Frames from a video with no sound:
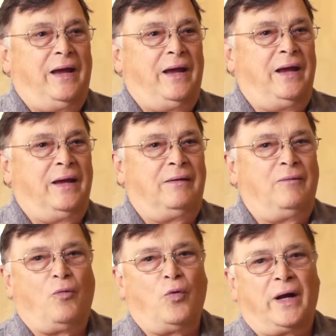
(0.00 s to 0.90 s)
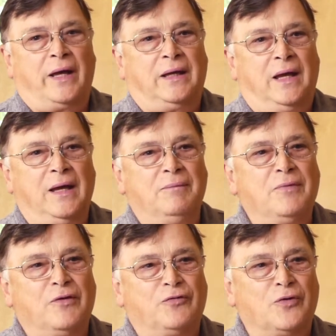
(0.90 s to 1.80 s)
And when I
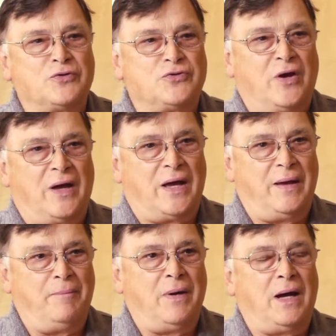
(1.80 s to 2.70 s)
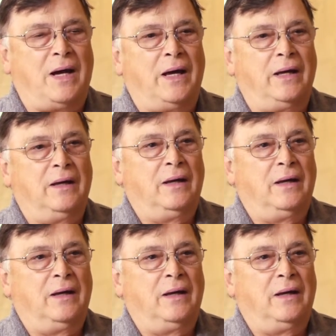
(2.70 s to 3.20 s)
came the first time, I